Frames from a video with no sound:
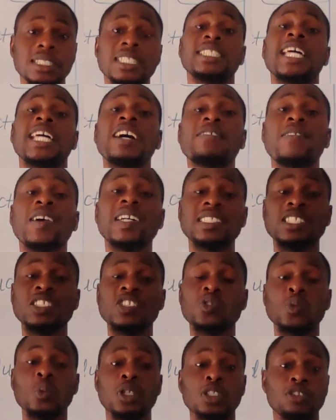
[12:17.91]
The
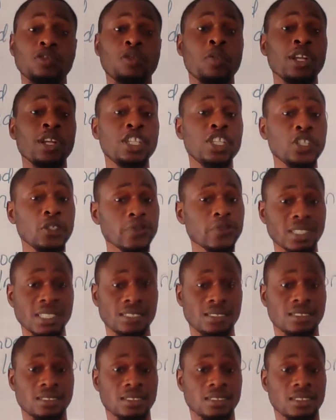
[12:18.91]
divergence what?
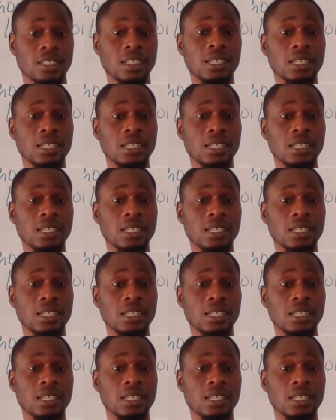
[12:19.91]
Reduces.